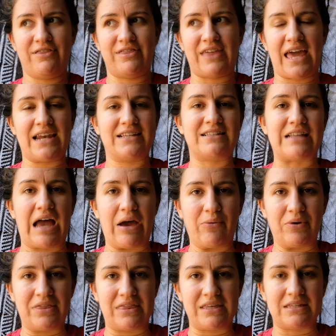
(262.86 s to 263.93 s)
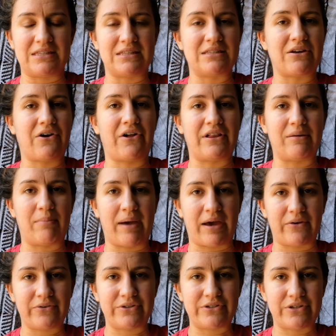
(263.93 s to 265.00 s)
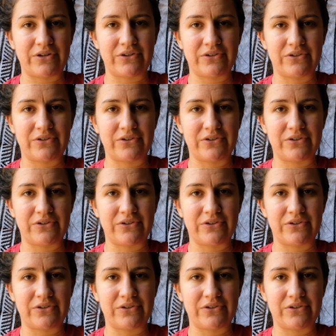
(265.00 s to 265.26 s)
that is not what this is all about.